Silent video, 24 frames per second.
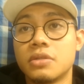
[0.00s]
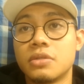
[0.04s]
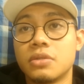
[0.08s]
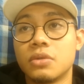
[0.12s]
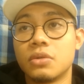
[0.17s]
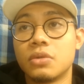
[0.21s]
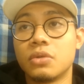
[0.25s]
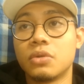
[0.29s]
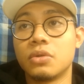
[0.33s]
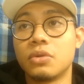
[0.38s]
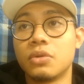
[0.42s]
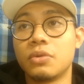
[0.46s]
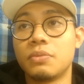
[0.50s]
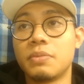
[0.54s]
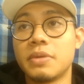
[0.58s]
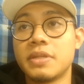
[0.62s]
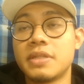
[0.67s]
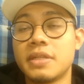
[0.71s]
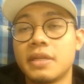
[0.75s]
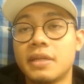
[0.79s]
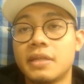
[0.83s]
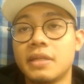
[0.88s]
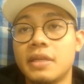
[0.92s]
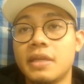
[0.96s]
So
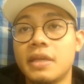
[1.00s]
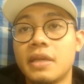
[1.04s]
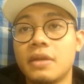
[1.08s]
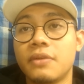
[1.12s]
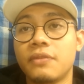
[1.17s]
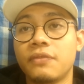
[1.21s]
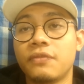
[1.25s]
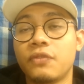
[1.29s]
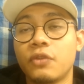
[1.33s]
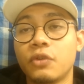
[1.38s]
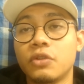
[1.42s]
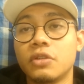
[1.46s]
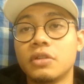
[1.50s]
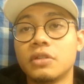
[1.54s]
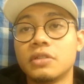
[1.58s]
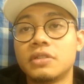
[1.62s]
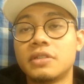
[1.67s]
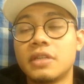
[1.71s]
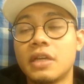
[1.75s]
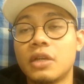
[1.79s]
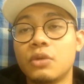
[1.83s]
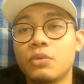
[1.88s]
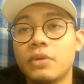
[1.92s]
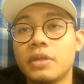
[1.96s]
basically for the
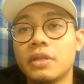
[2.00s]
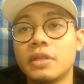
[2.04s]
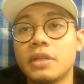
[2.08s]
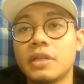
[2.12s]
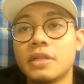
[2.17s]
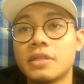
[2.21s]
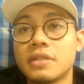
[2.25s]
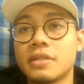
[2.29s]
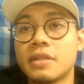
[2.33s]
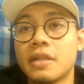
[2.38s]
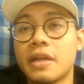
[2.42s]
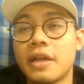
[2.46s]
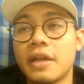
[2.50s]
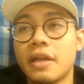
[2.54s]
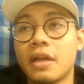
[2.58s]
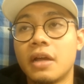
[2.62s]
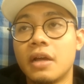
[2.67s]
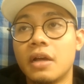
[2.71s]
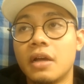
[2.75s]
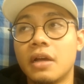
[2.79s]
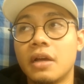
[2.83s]
tailwind is like